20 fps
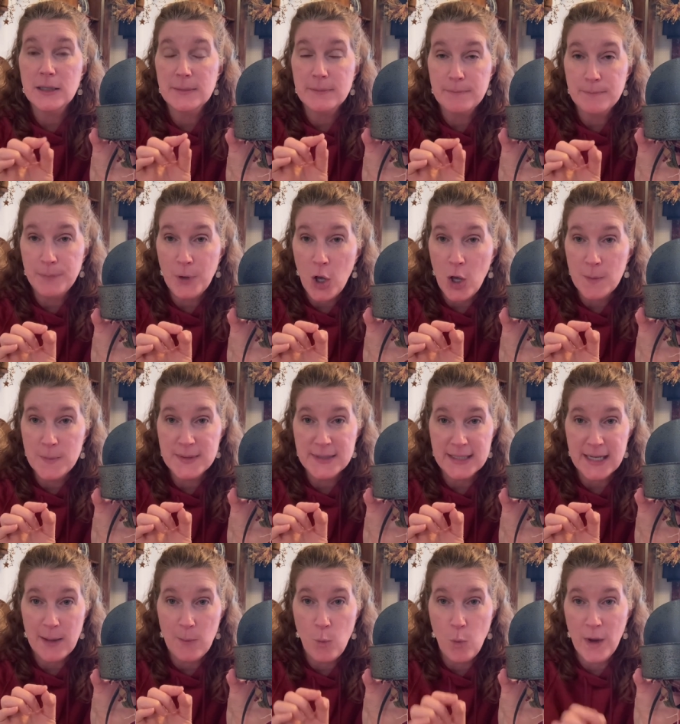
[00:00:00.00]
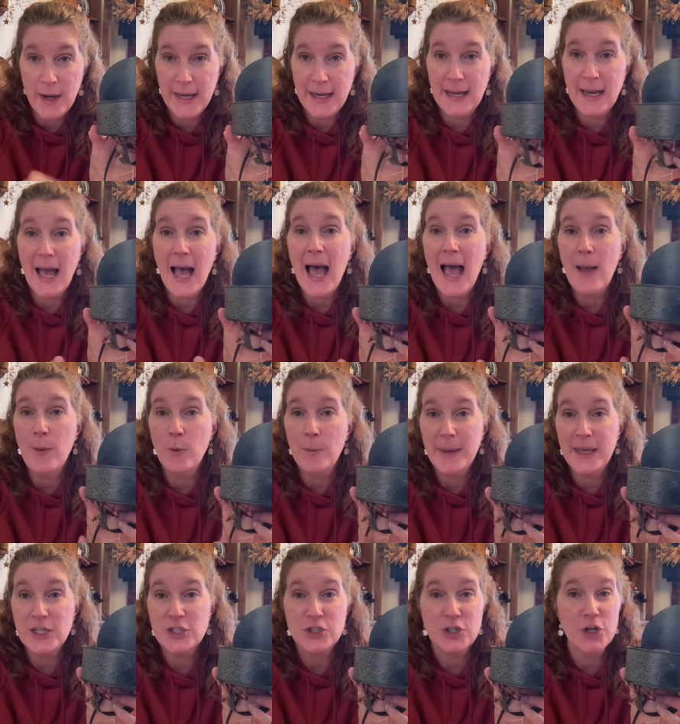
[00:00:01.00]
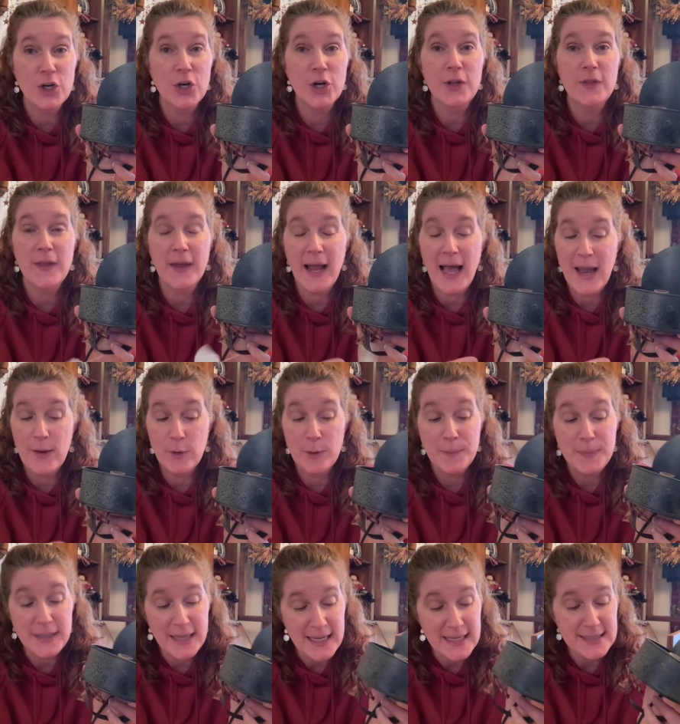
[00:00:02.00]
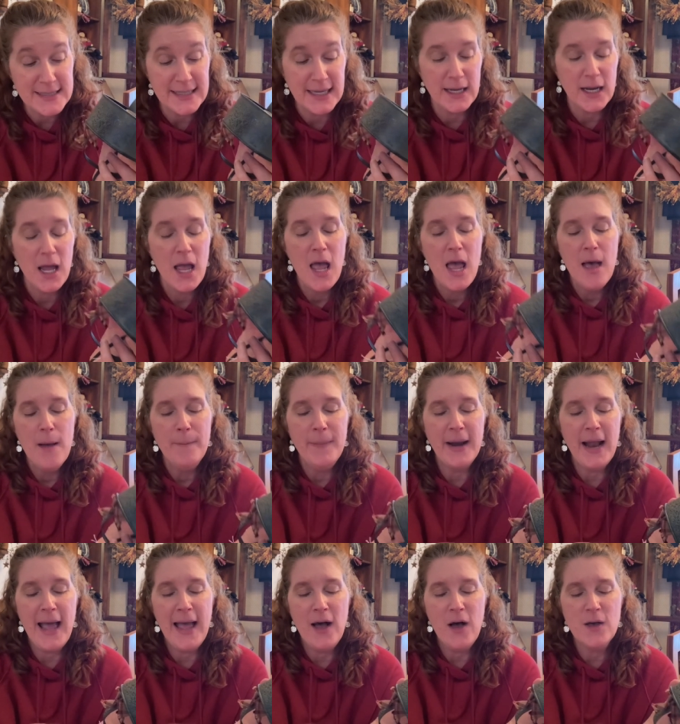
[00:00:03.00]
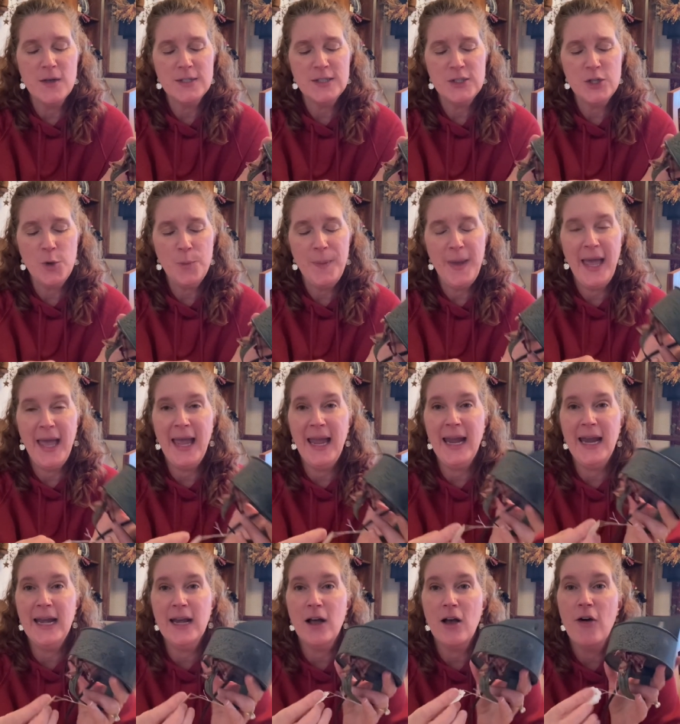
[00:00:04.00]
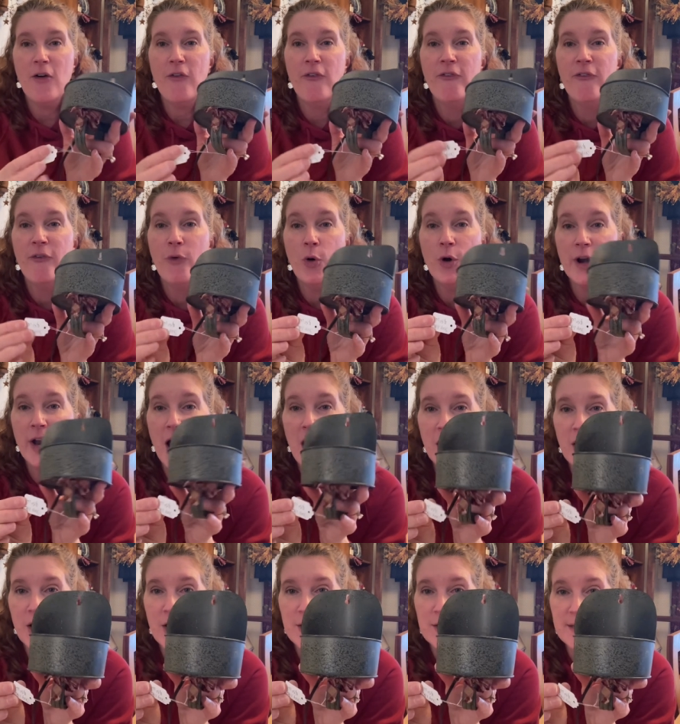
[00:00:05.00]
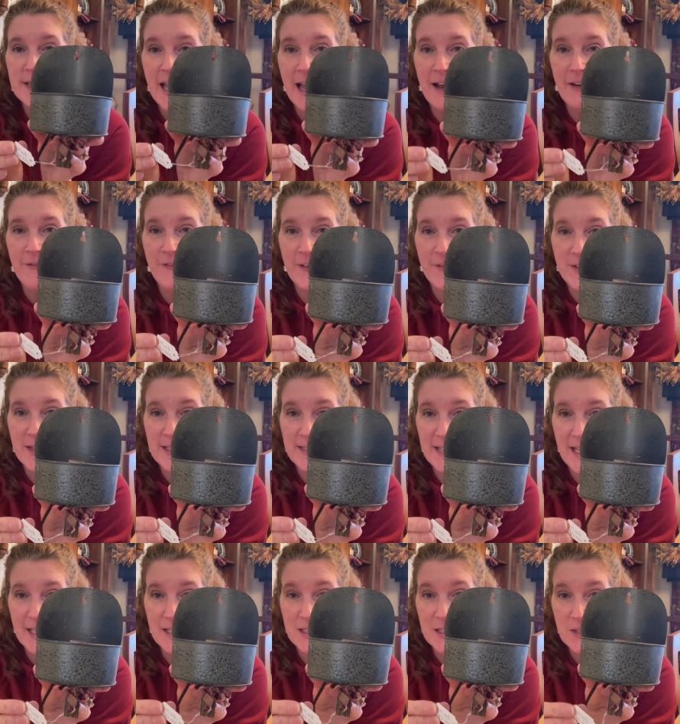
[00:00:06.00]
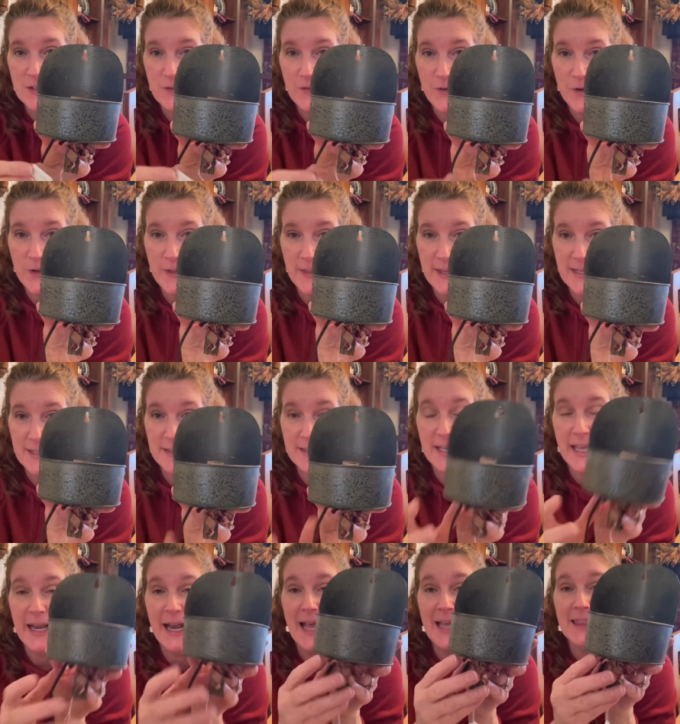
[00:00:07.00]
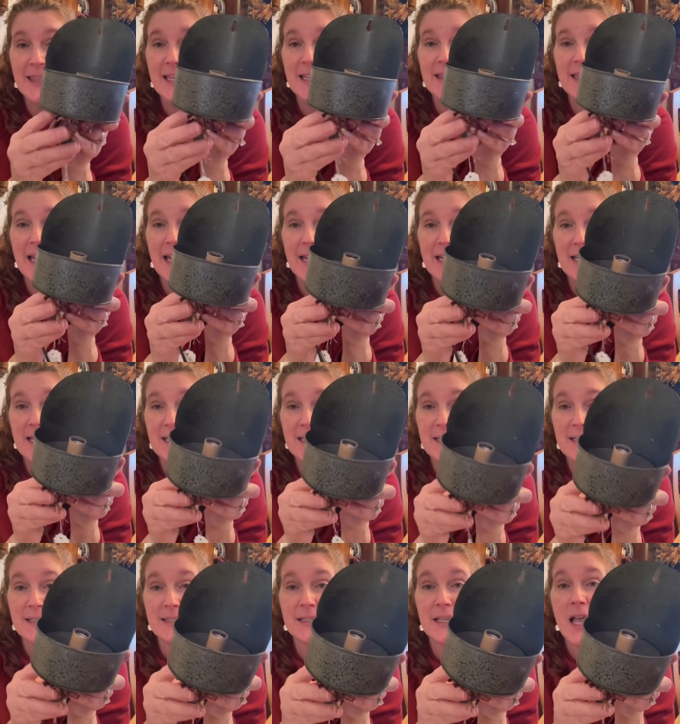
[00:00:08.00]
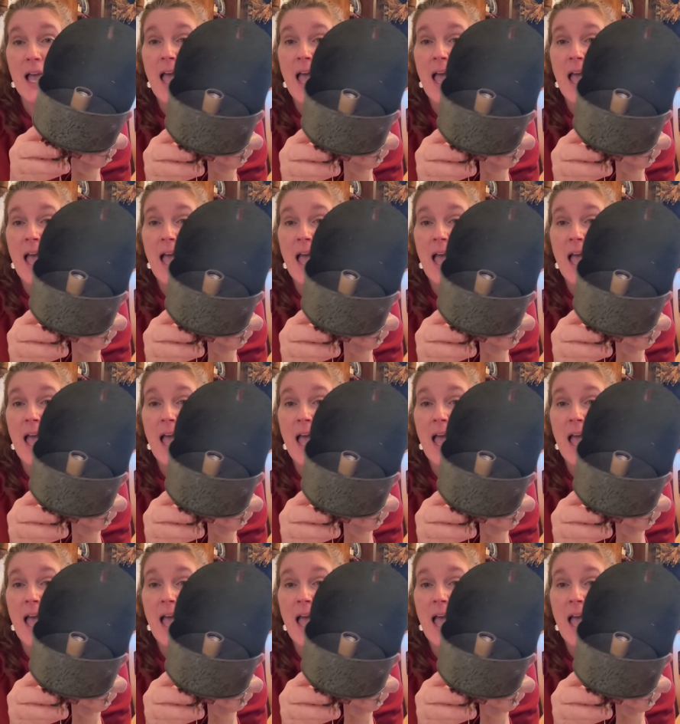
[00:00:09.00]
bulbs that I'm wanting, I will make sure that I replace it. But I also paid $4.50 for this. And I think that is